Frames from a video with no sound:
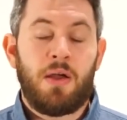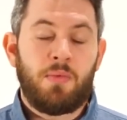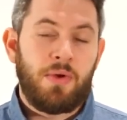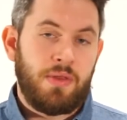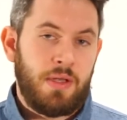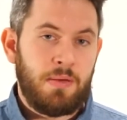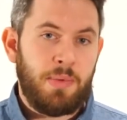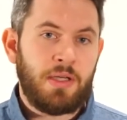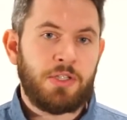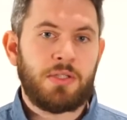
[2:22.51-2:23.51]
within
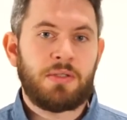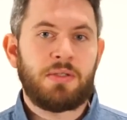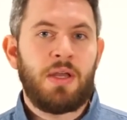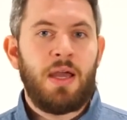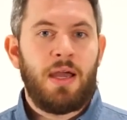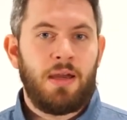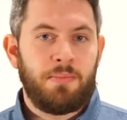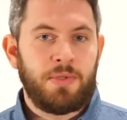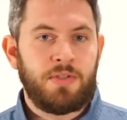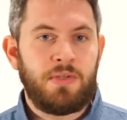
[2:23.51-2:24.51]
patient and
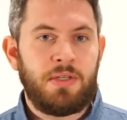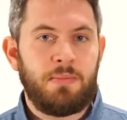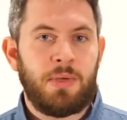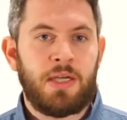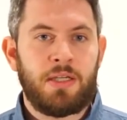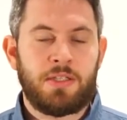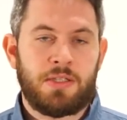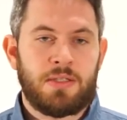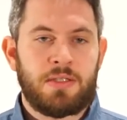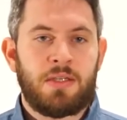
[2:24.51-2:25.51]
between
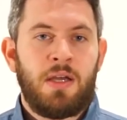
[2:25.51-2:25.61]
patients.